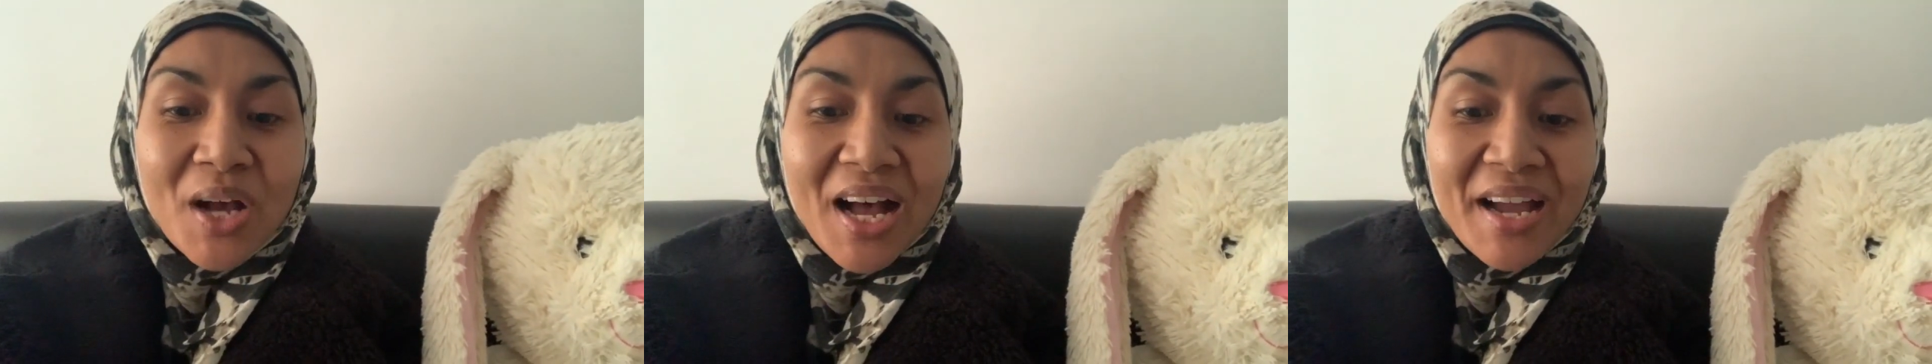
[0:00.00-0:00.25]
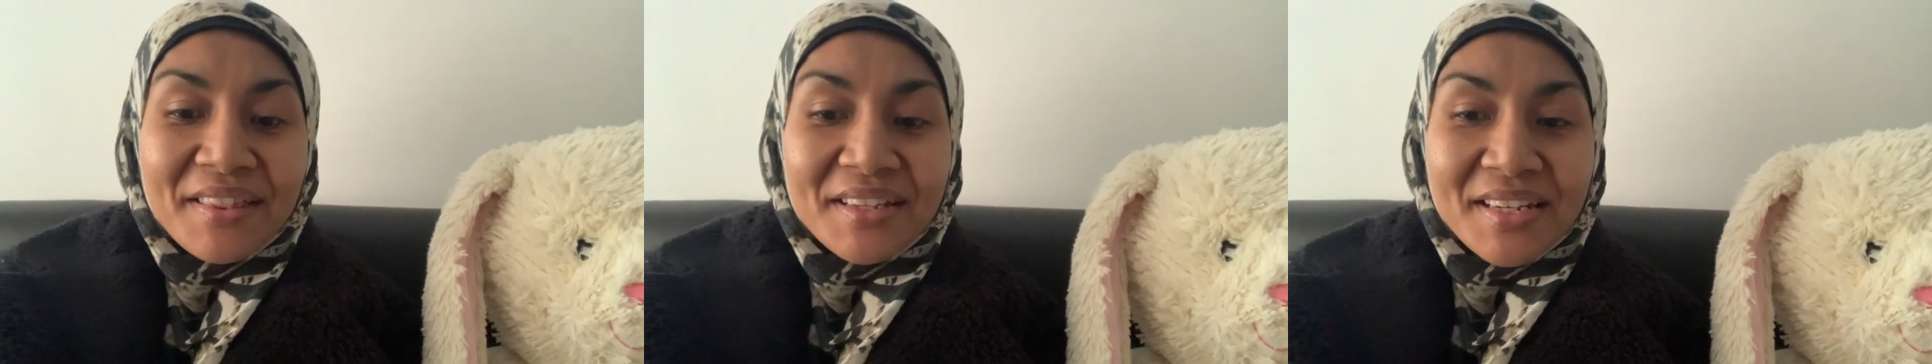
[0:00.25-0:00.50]

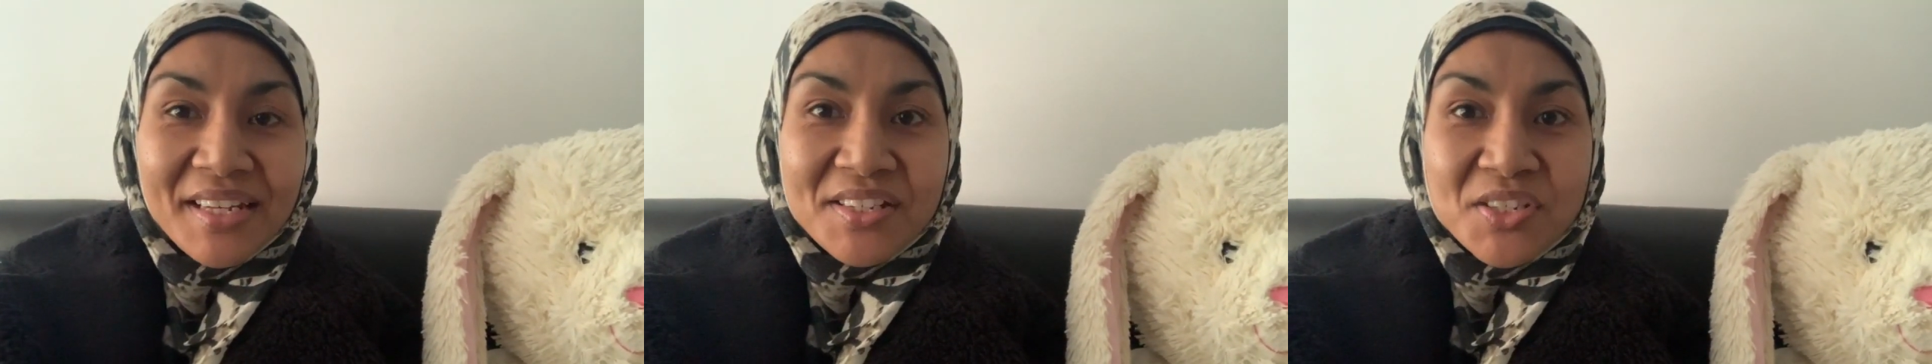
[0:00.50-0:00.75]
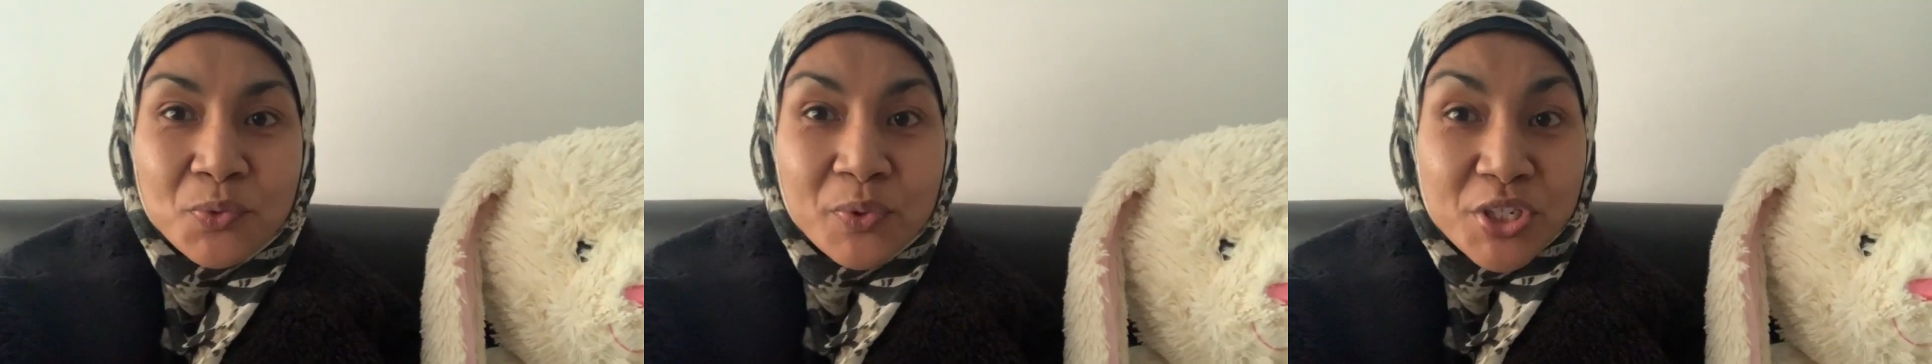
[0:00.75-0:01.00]
either need
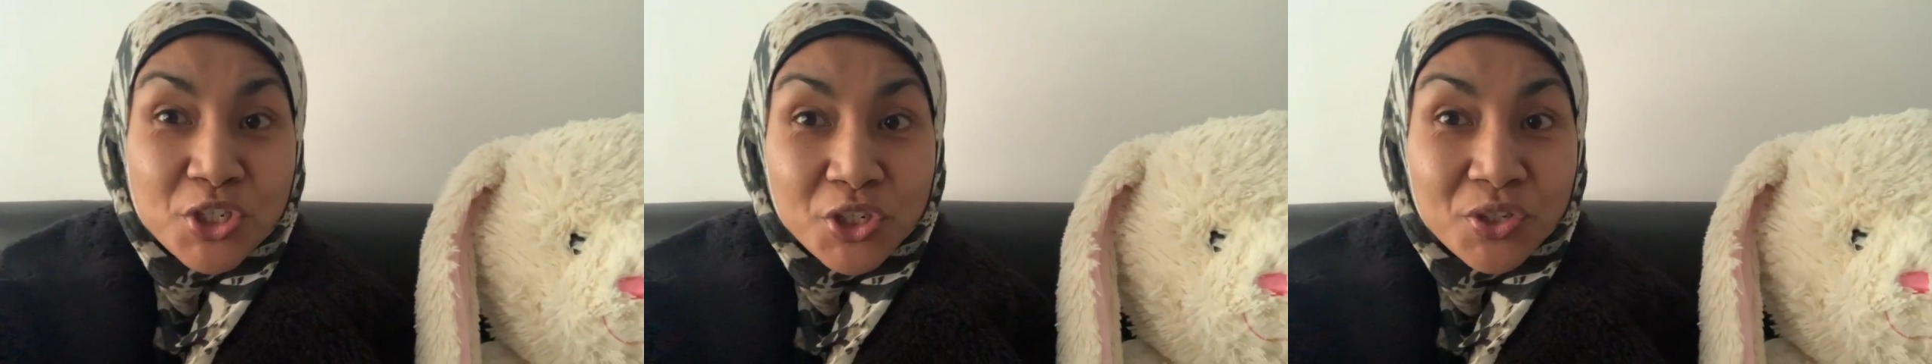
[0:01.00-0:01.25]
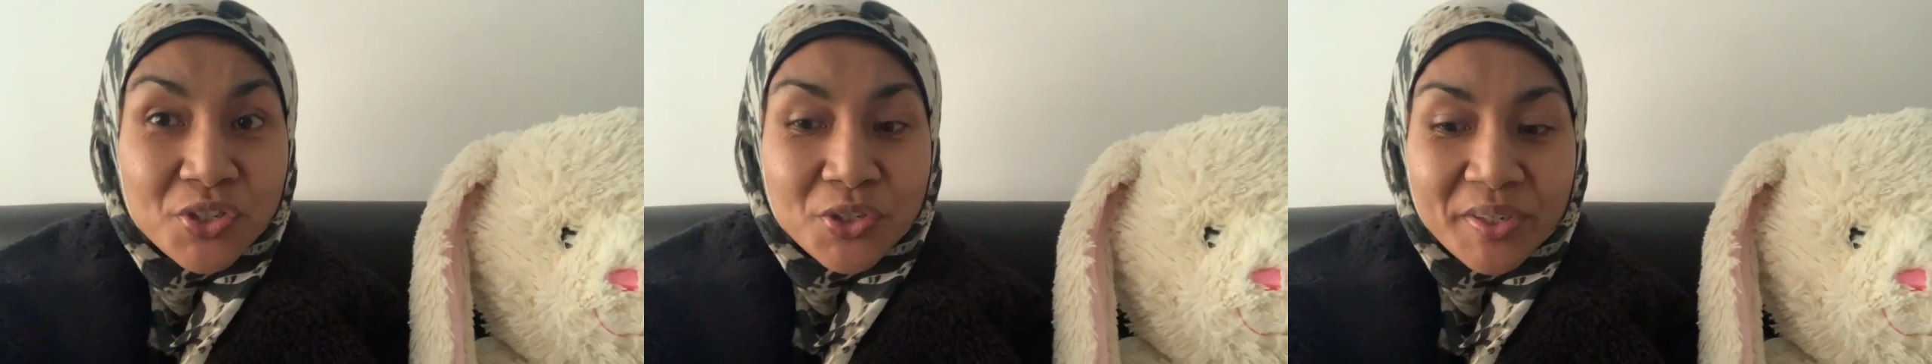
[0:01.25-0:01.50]
to
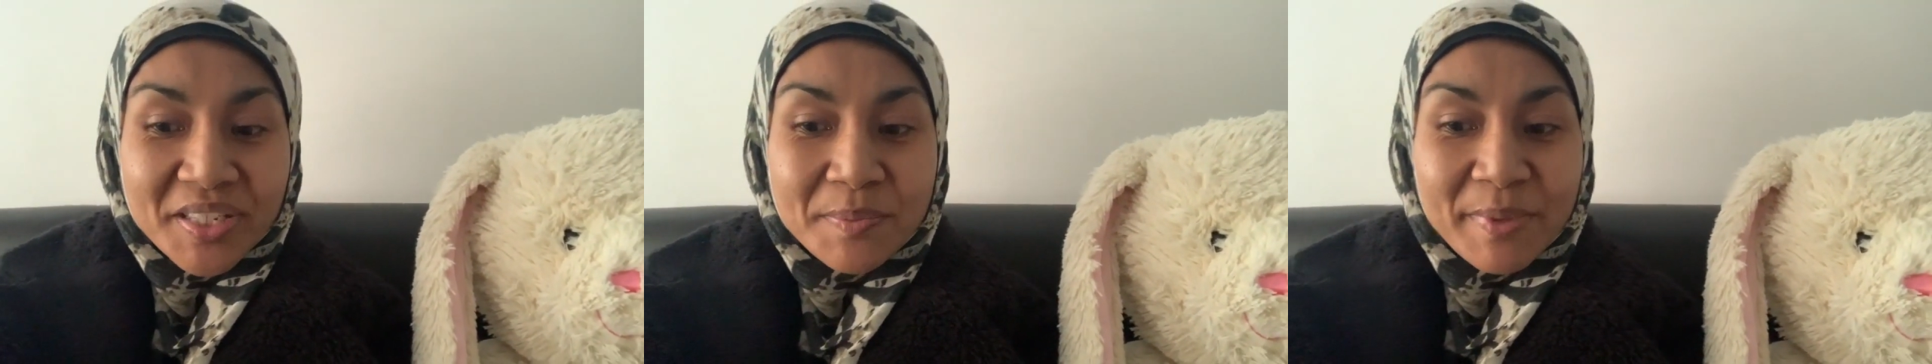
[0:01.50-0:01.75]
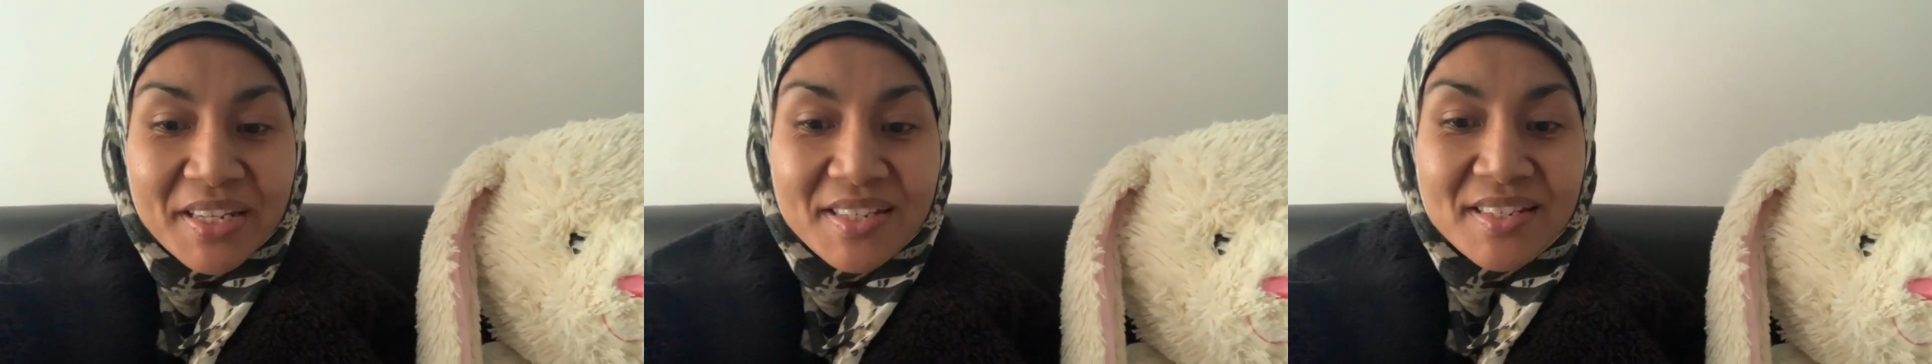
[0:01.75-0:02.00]
reduce your
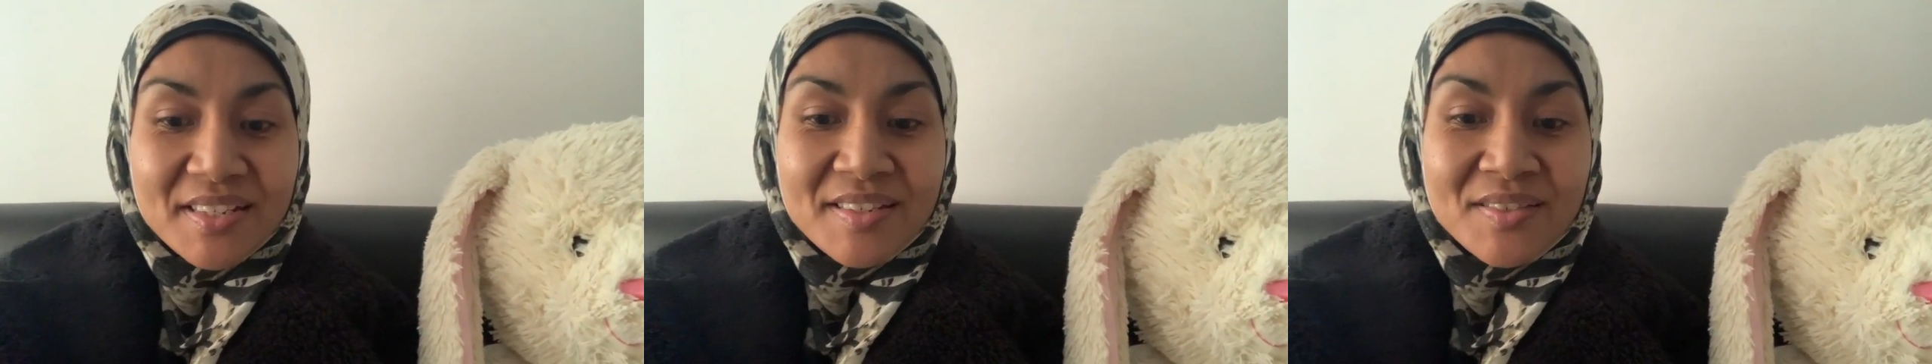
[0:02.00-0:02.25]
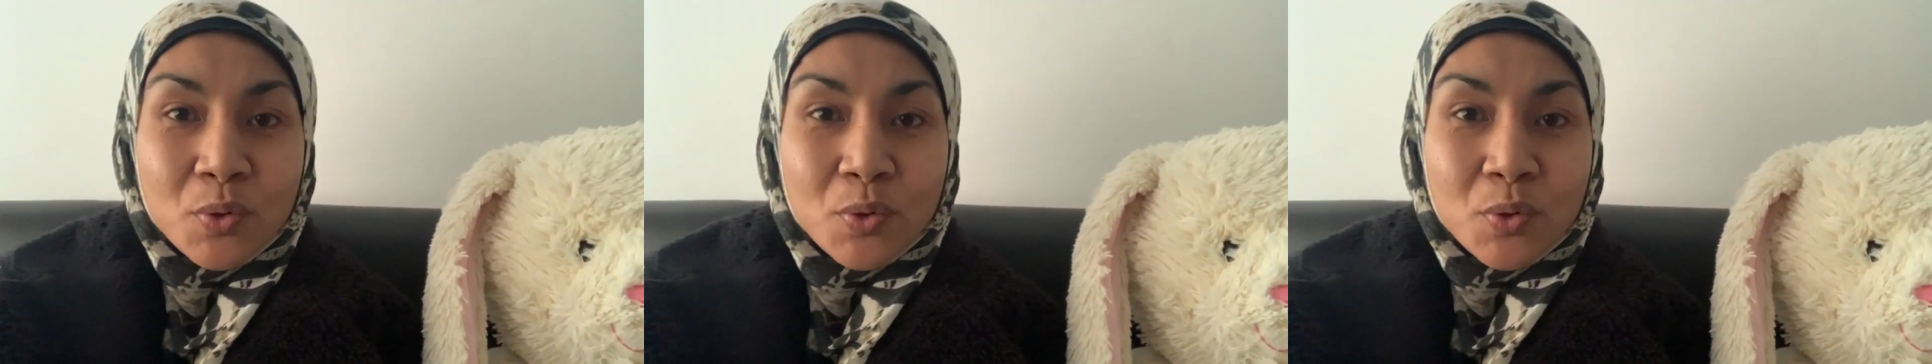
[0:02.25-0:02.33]
expenses